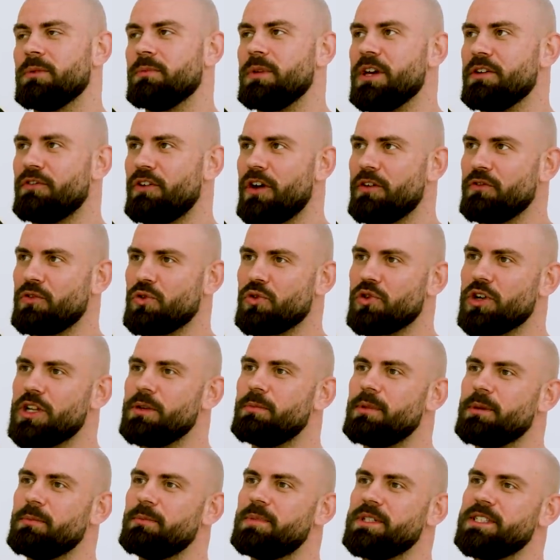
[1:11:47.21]
But if I've
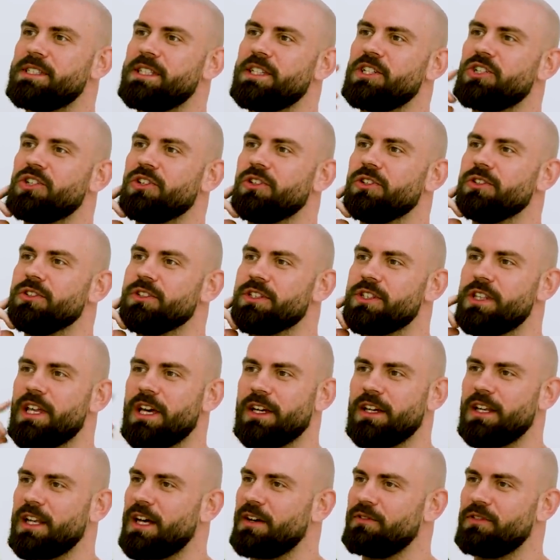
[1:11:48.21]
already been positioned,
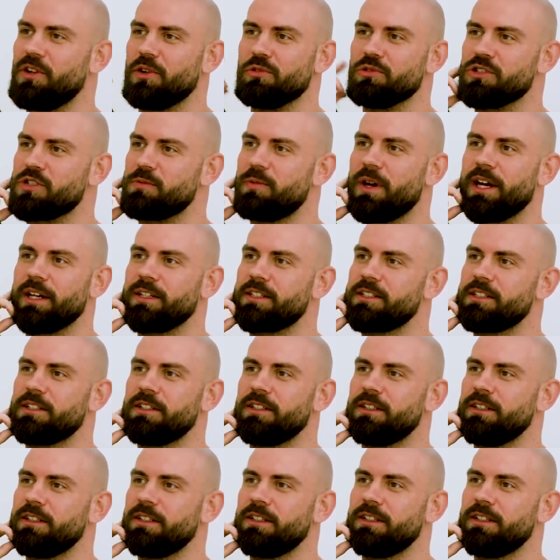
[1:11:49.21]
they're going to have no respect.